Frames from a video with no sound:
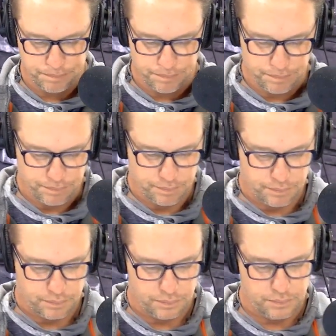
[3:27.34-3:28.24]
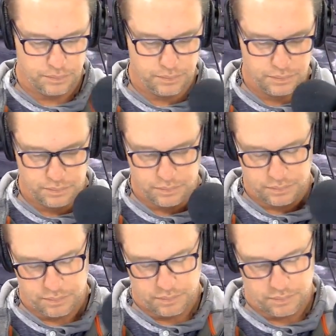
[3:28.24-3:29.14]

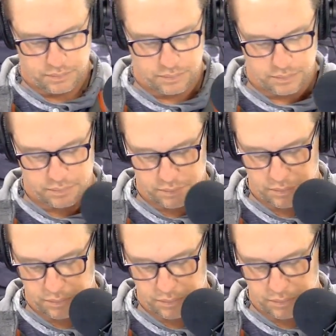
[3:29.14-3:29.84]
No one is speaking in this clip.